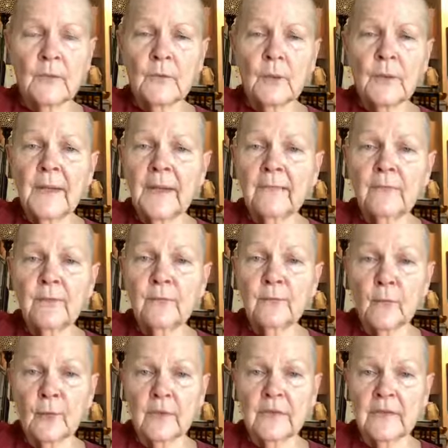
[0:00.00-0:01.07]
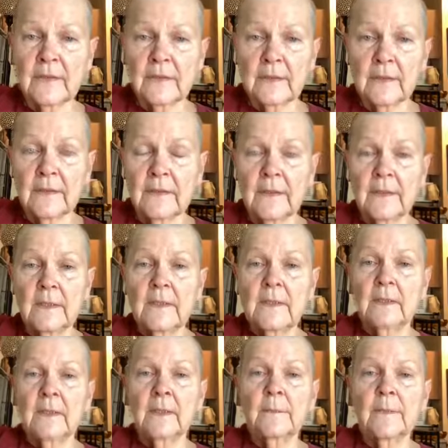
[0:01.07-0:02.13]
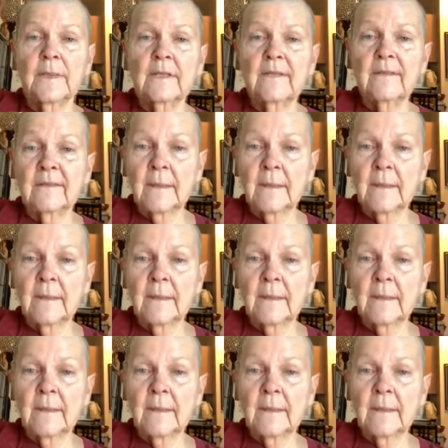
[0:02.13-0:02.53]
you don't have to force it. Because